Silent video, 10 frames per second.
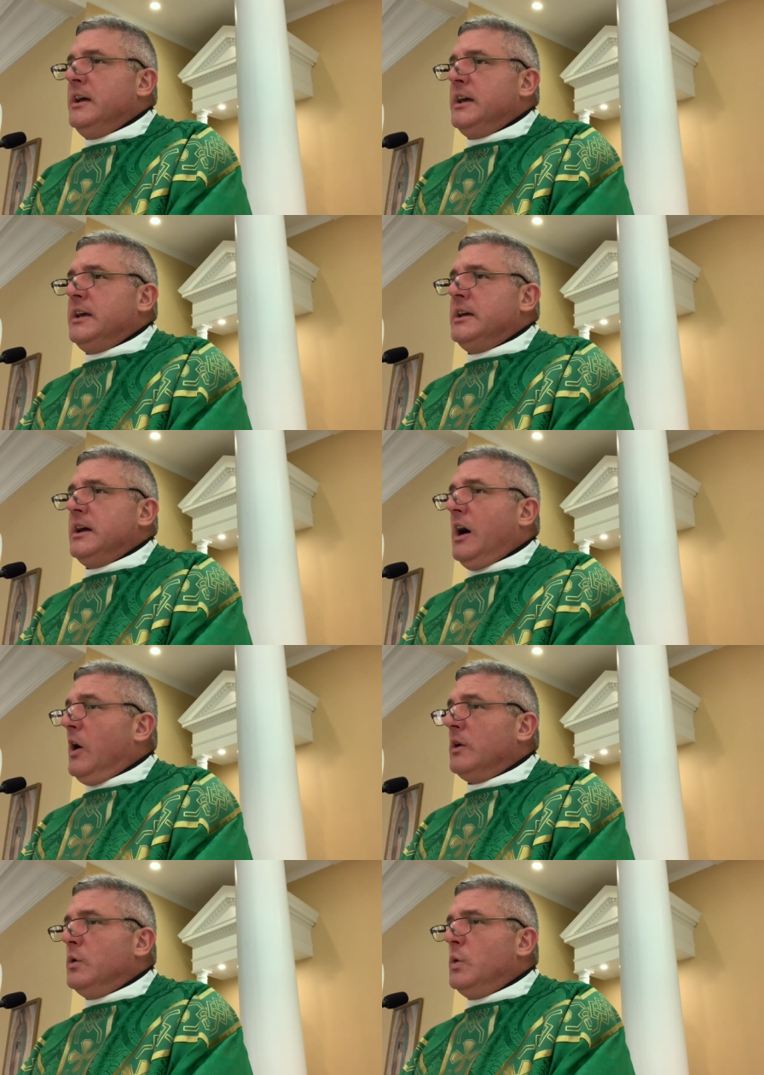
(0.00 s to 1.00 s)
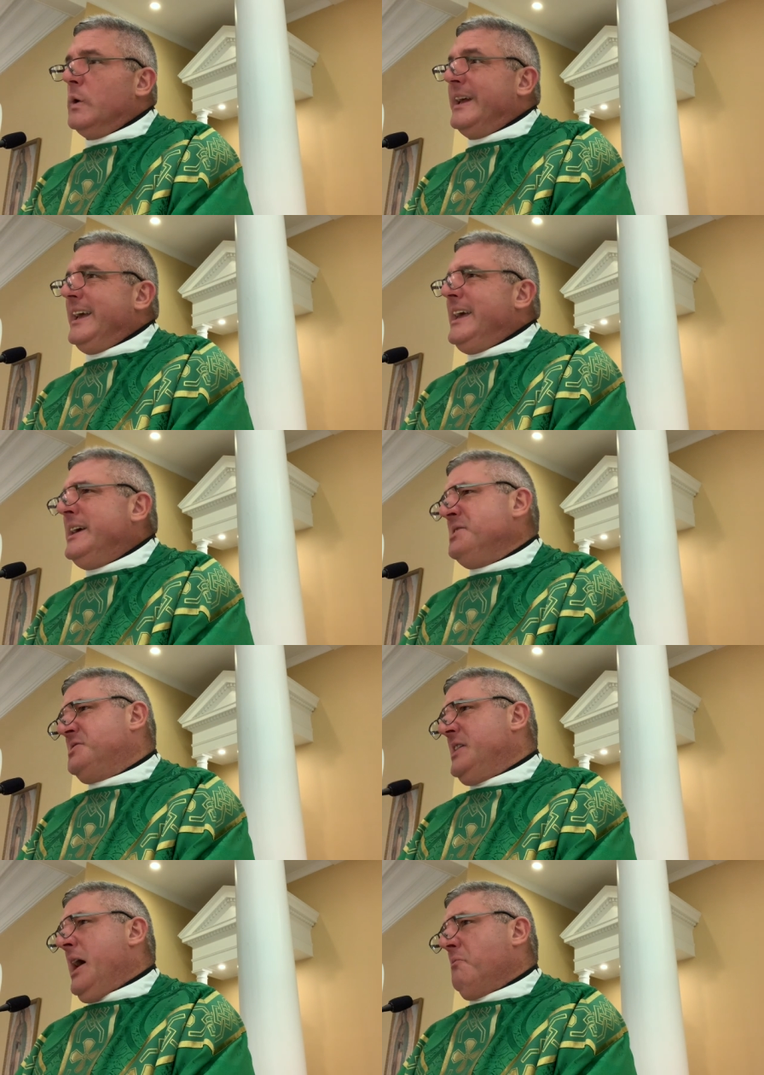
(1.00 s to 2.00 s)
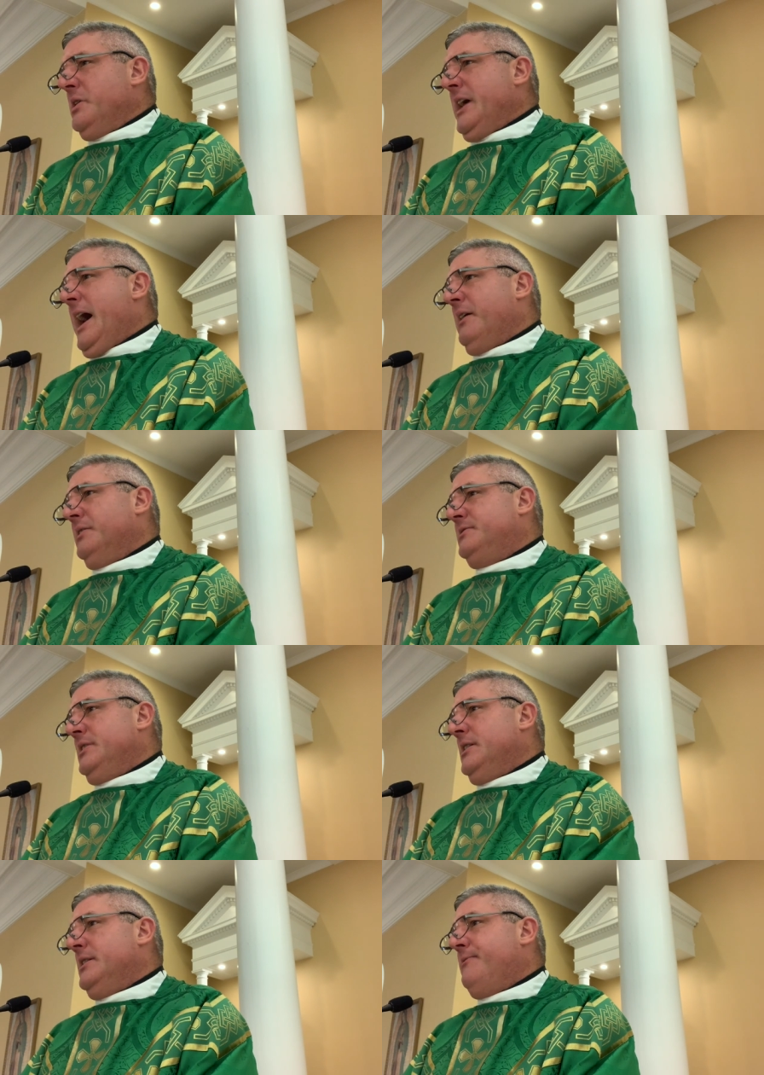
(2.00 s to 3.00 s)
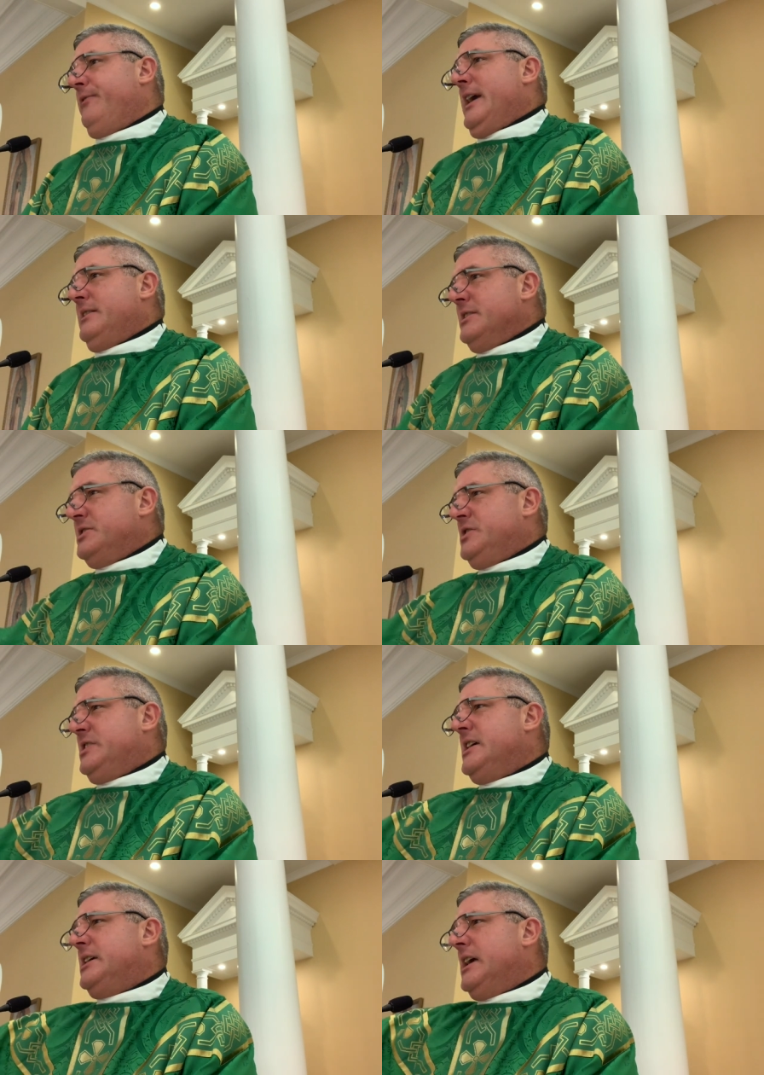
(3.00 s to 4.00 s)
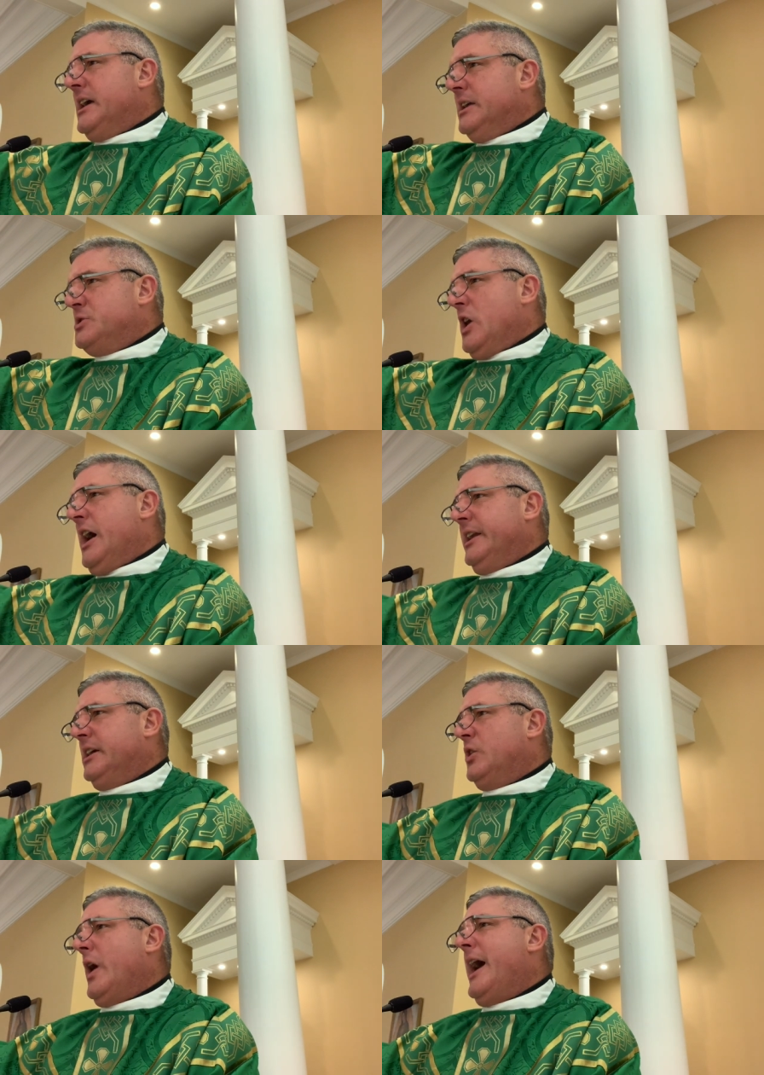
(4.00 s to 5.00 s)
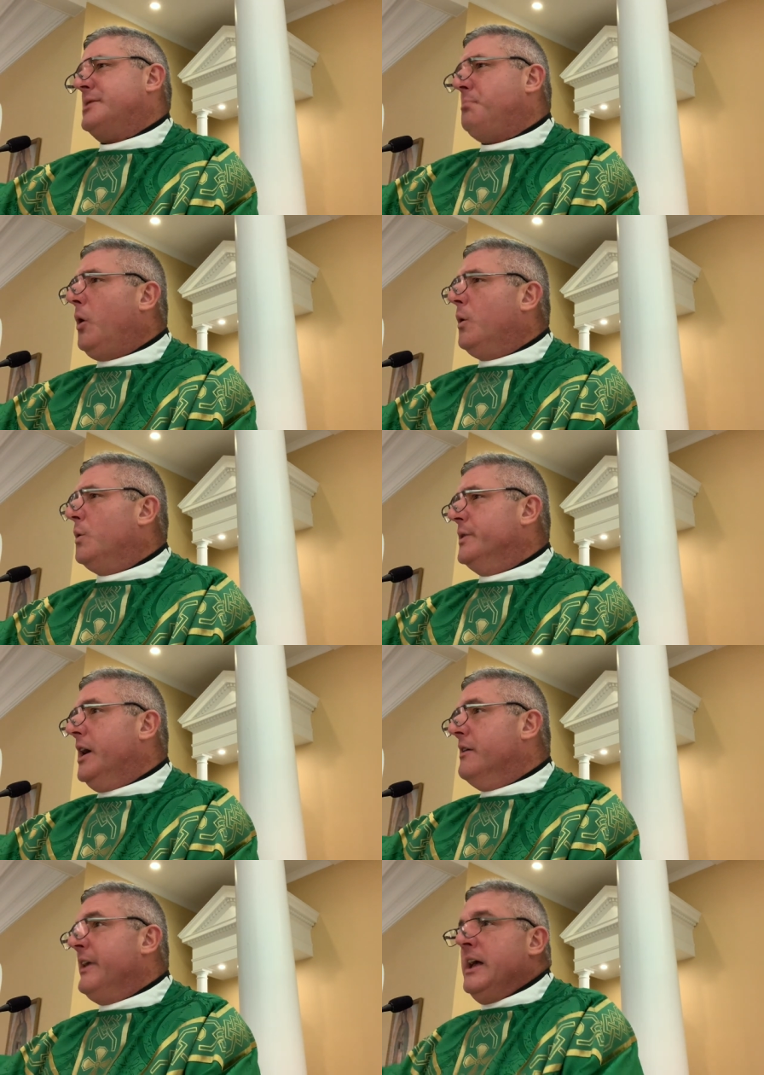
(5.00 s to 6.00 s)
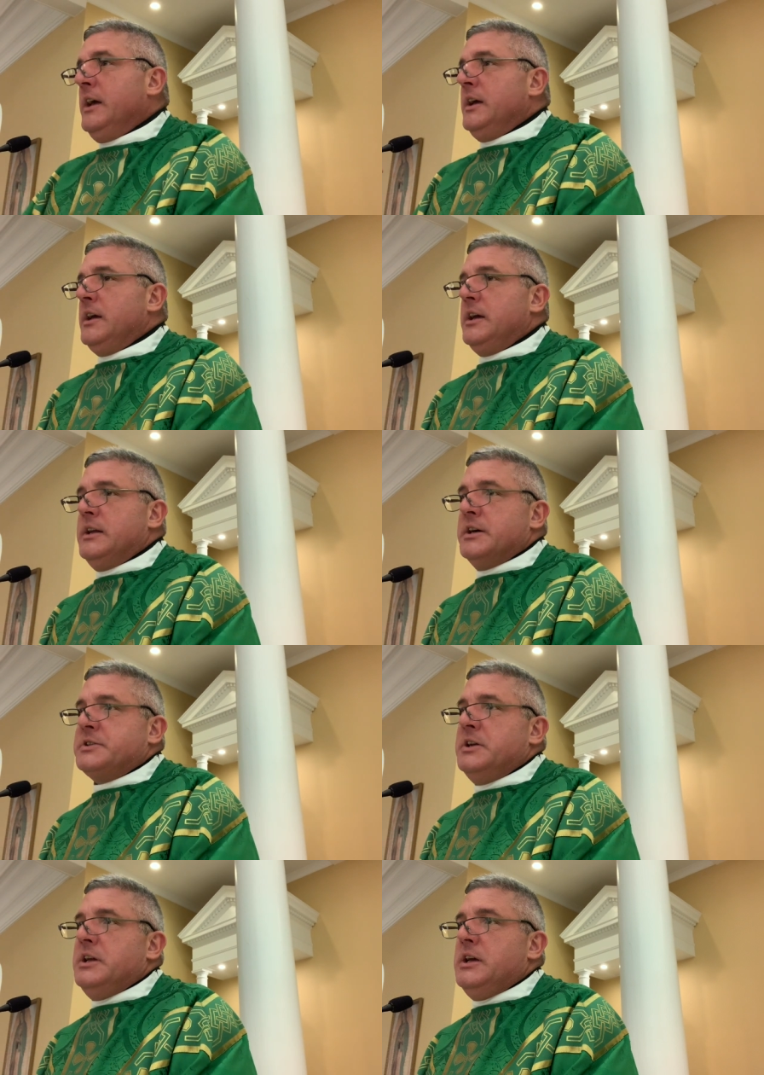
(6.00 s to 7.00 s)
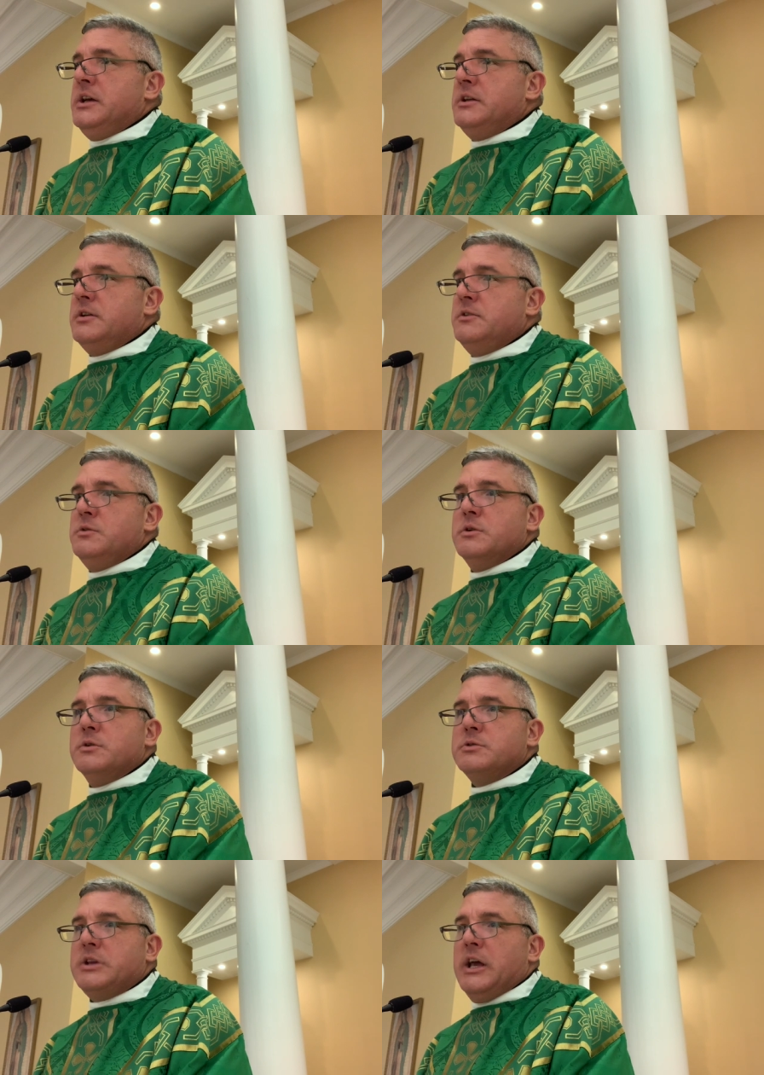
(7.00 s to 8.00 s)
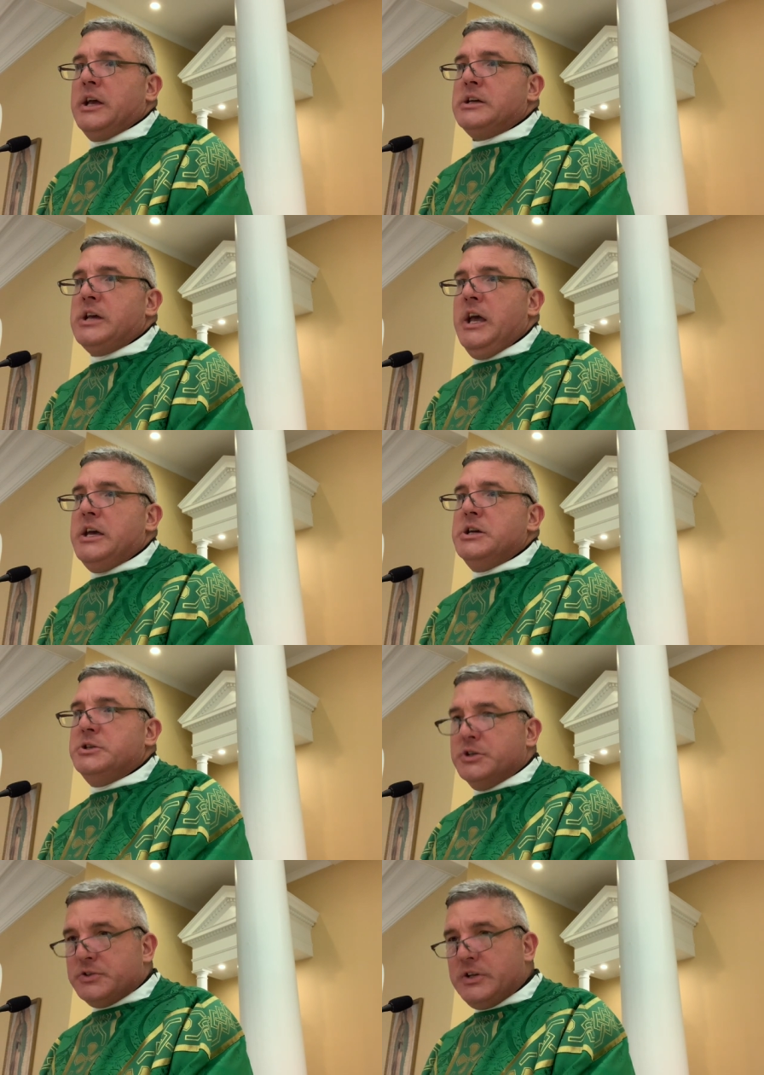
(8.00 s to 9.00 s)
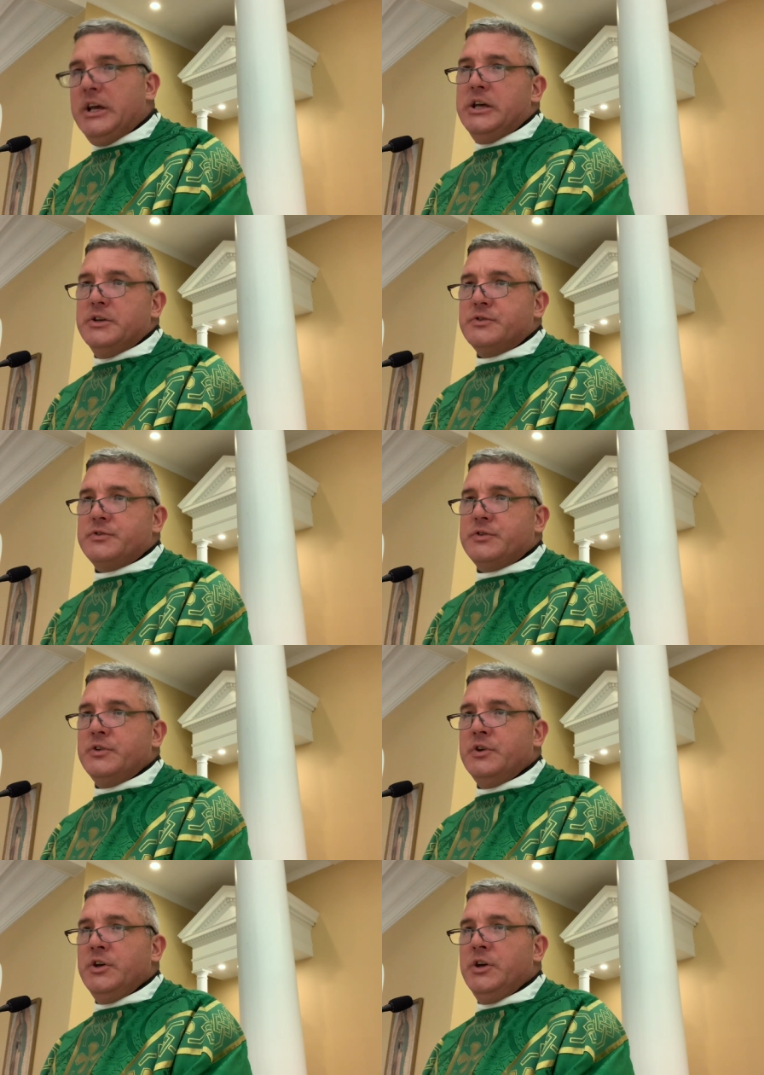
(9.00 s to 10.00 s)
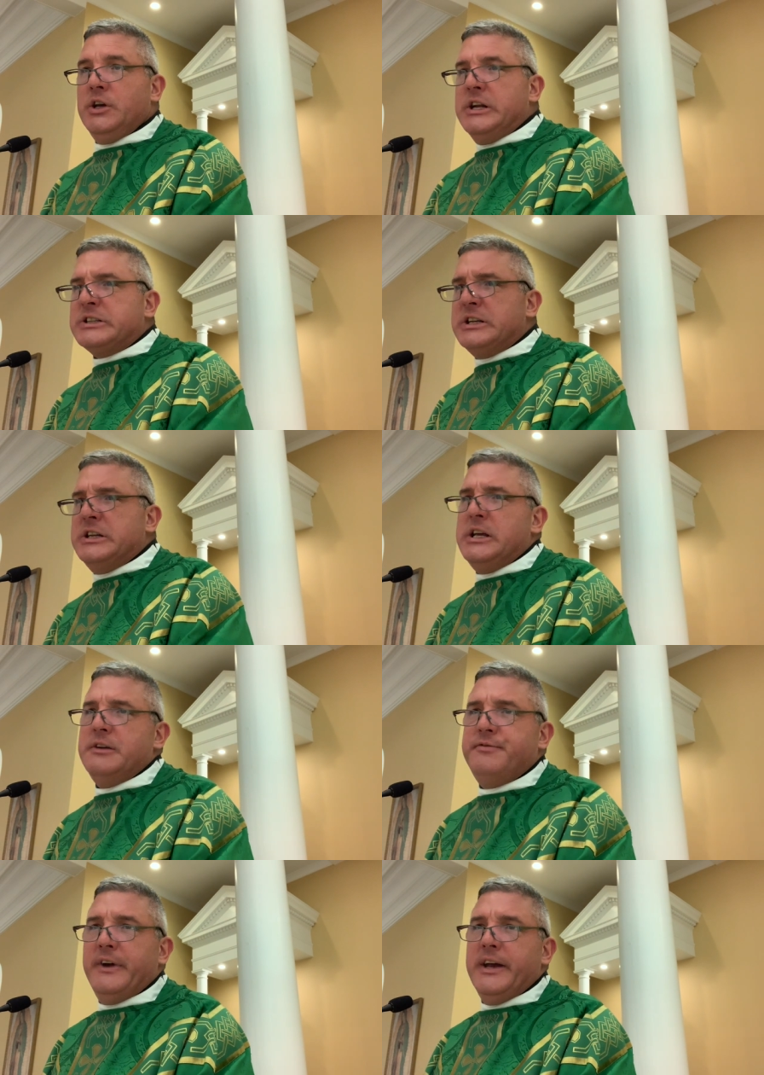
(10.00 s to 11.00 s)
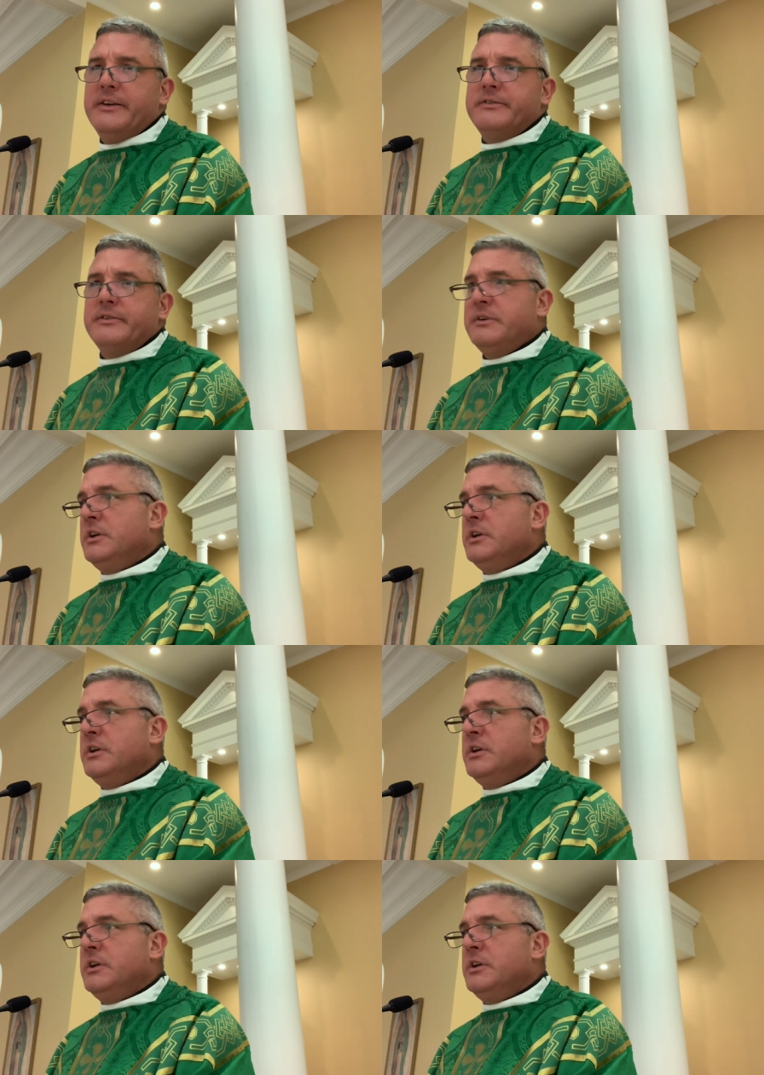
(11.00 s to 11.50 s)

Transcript: He, our Lord, is that reality that faith is seeking and trying to grasp hold of. He doesn't need to do those things, He just is. He doesn't need faith.